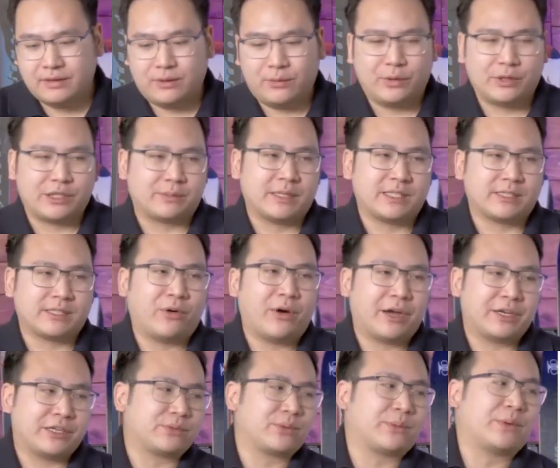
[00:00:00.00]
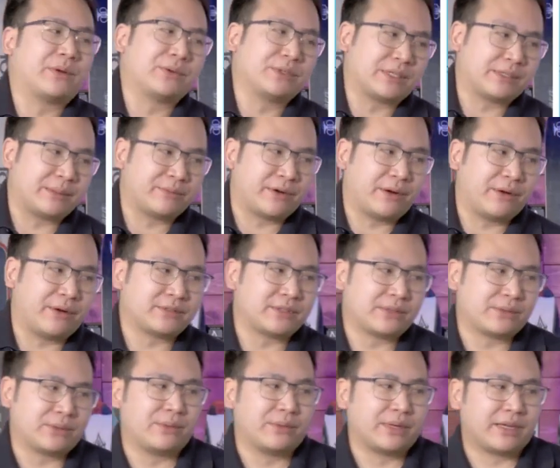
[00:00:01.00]
which means more agents will want to use Unbrowse,
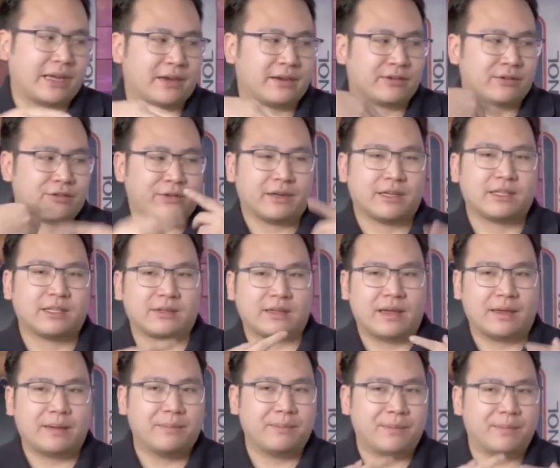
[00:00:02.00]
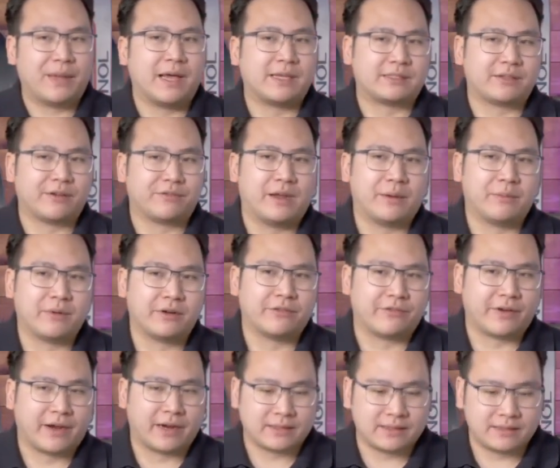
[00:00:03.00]
so we can create this massive network
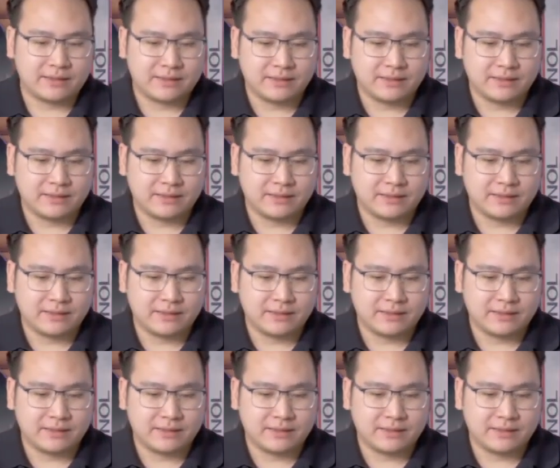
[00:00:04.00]
effect.